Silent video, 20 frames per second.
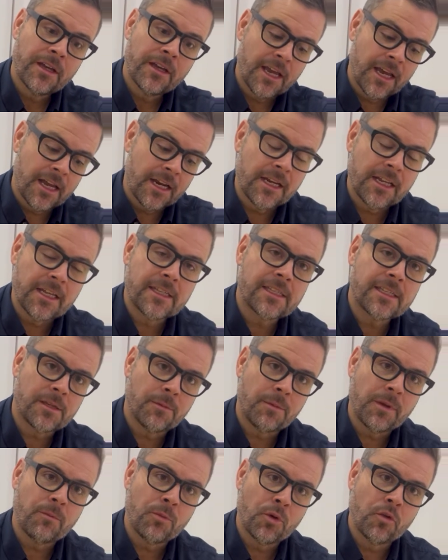It needs to
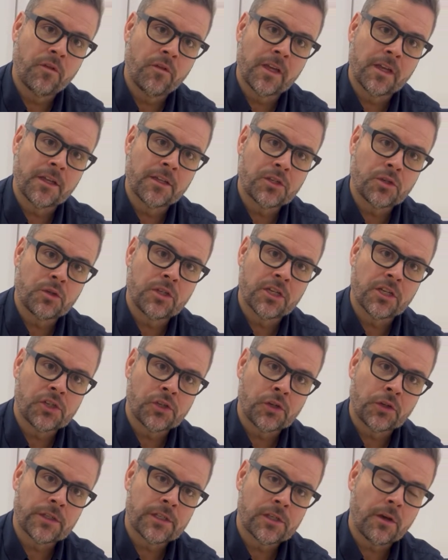be moving to
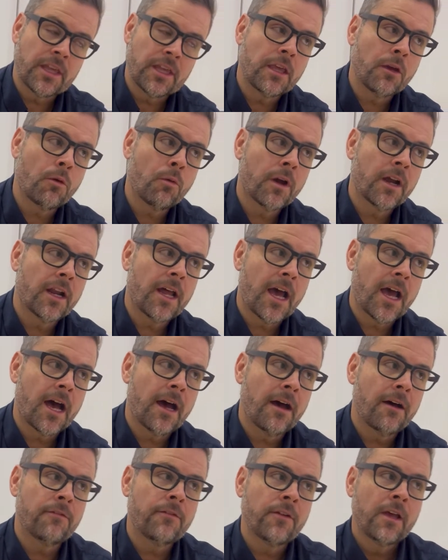digital. So I think we're going to
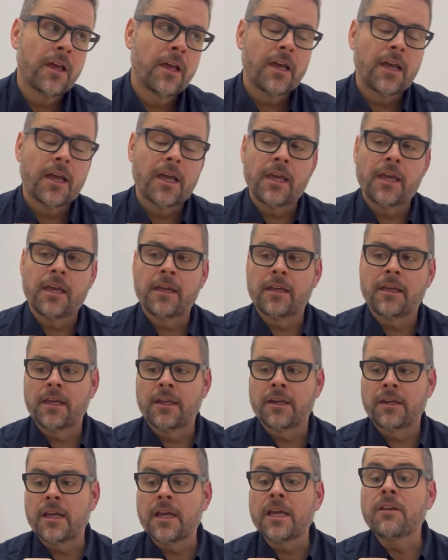have
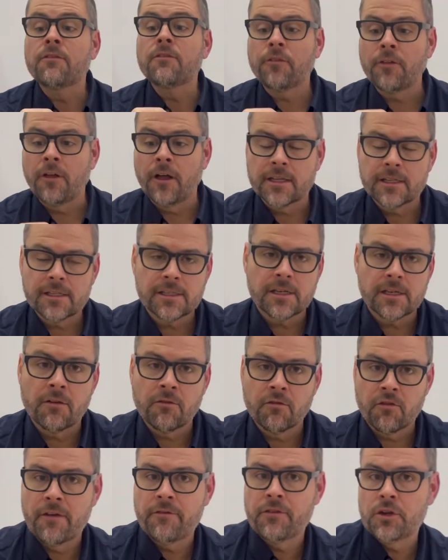an influx
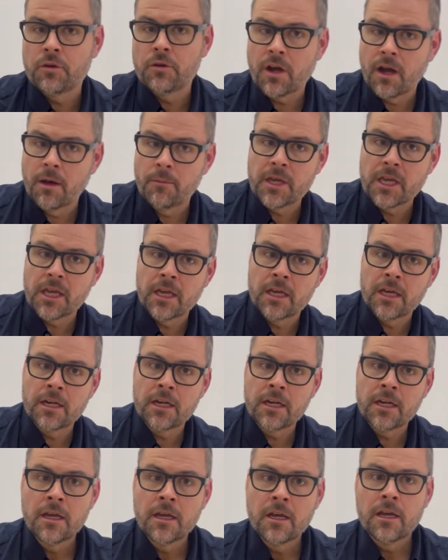of revenue coming
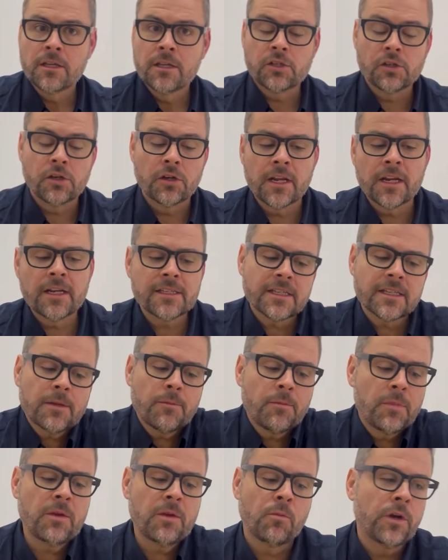in sooner. And it
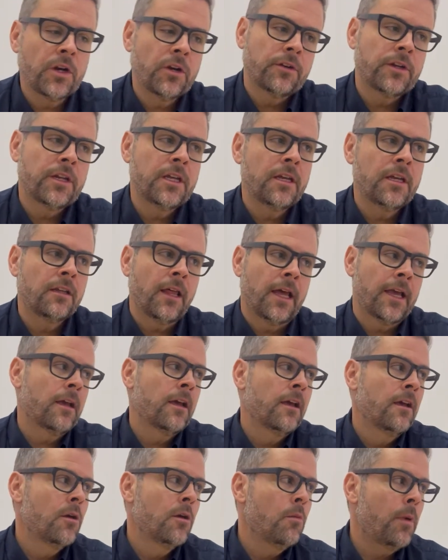doesn't mean we don't need, like,
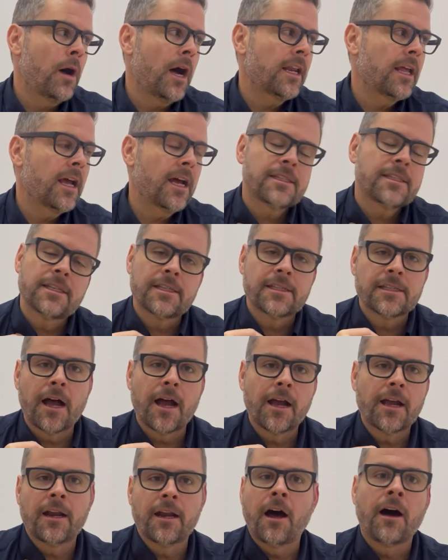podcasting's
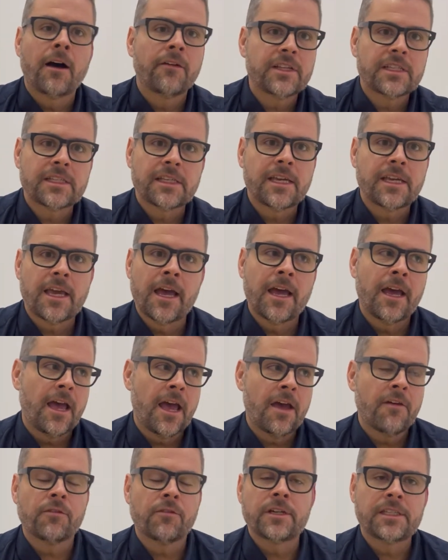not going to obviously get
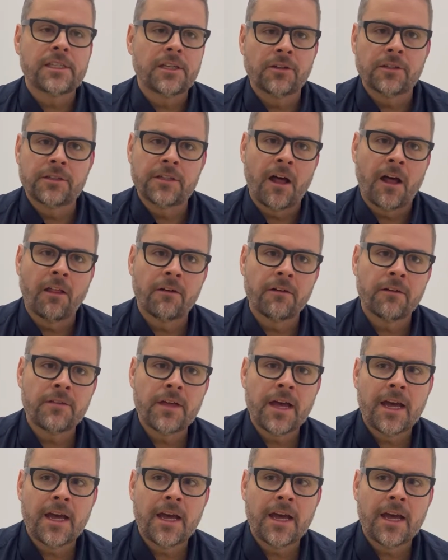every single dollar of that.